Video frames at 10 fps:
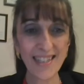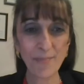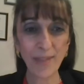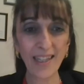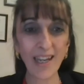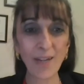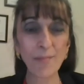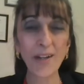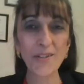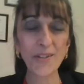is Biykem
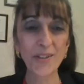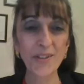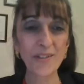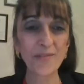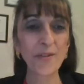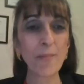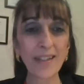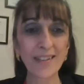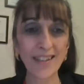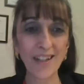Bozkurt from
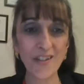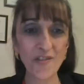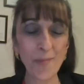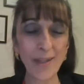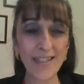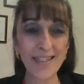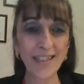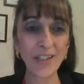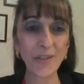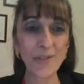Baylor College of Medicine in
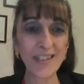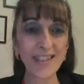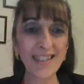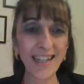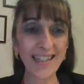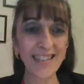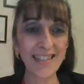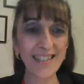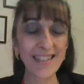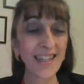Houston,
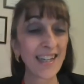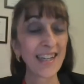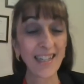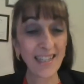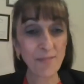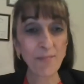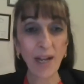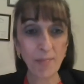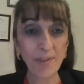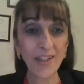Texas. It's my
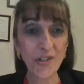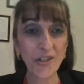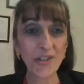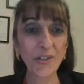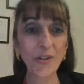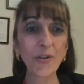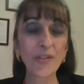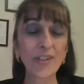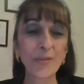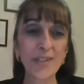pleasure to go over
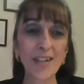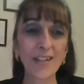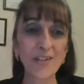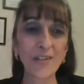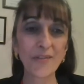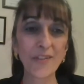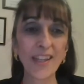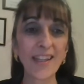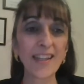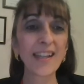the results of
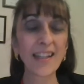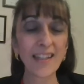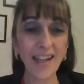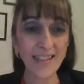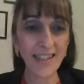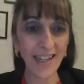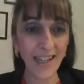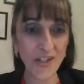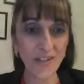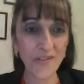the Galactic
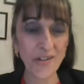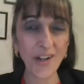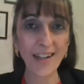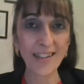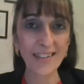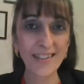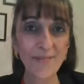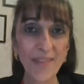HF trial.